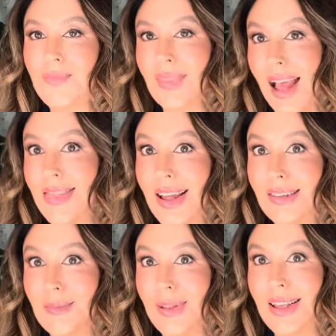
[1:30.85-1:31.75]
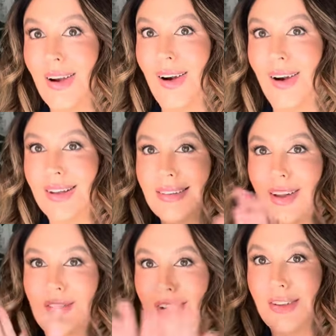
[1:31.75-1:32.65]
And that's because I'm
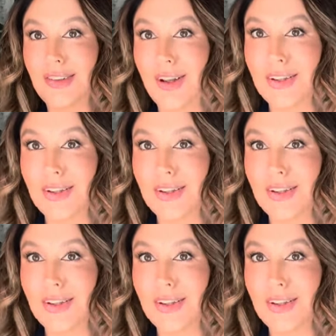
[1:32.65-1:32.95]
going to show